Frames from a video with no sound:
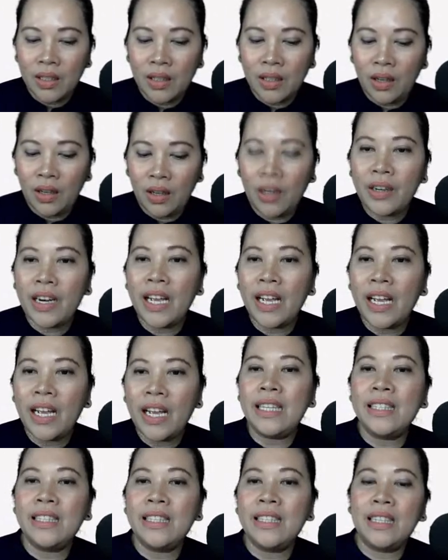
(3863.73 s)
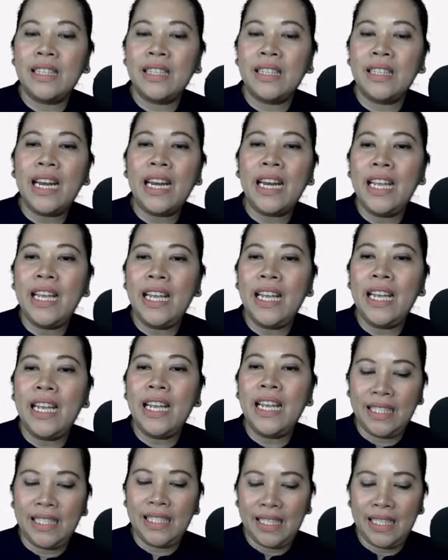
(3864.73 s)
Alright, got
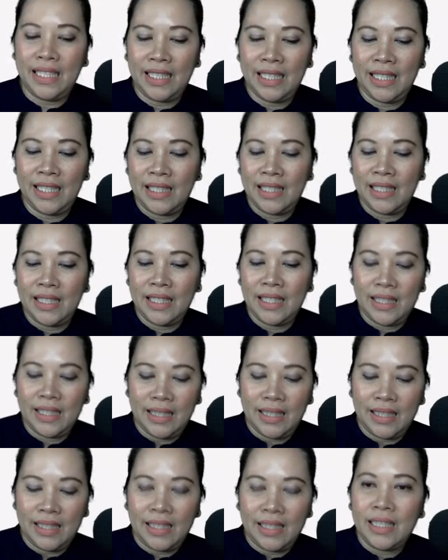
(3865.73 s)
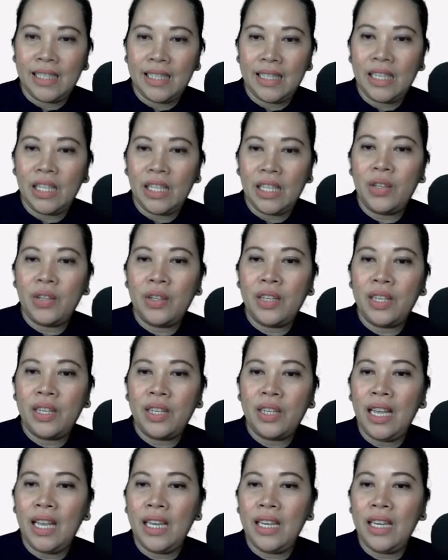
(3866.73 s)
it. You
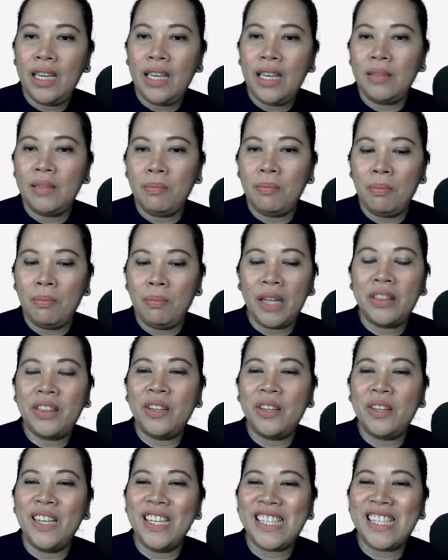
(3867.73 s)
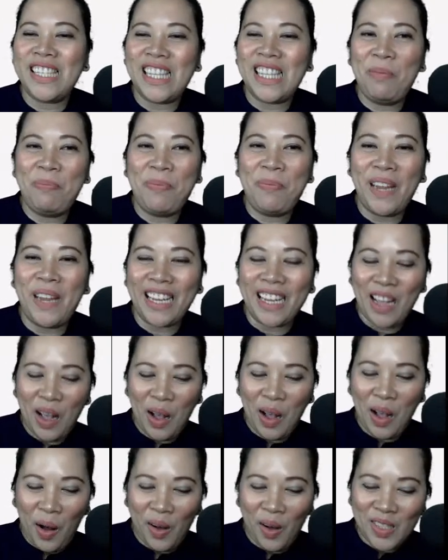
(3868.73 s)
can. Matthew is sleeping.
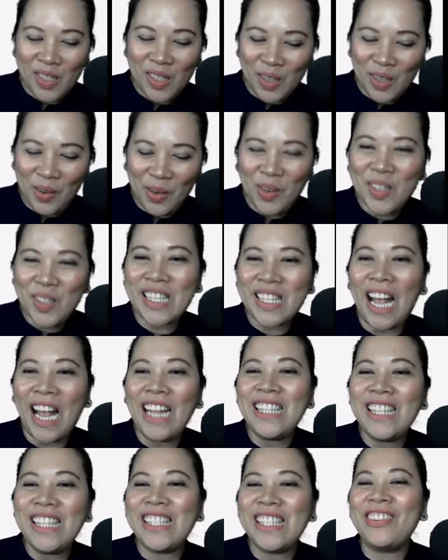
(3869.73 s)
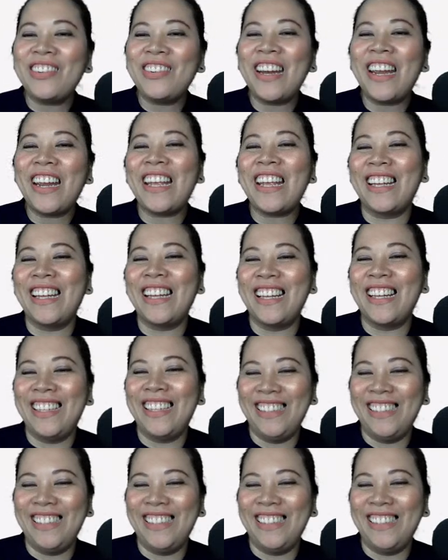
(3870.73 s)
Oh, so who's answering?